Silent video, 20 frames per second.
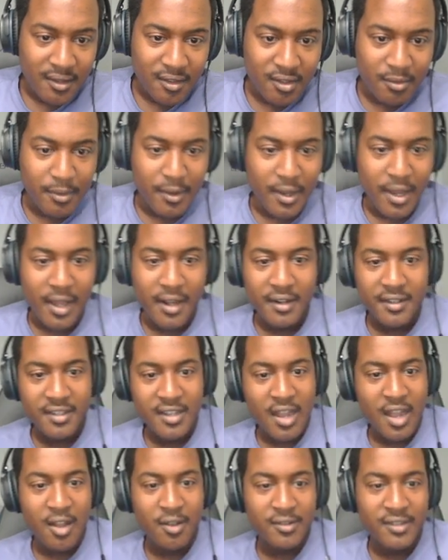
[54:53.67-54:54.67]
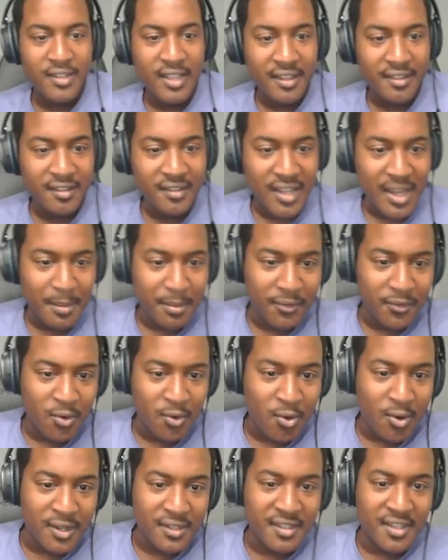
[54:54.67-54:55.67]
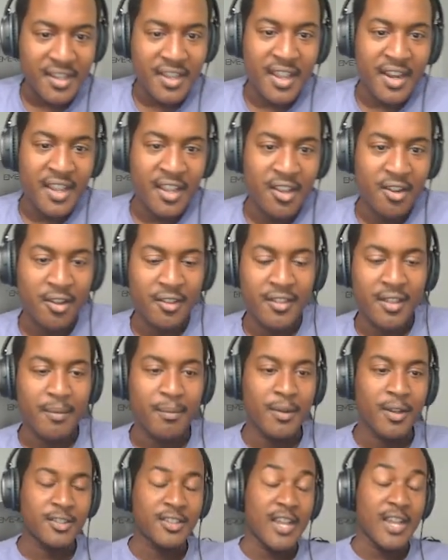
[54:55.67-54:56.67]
To be honest, Kyle's not the type of girl I see getting hit on that much.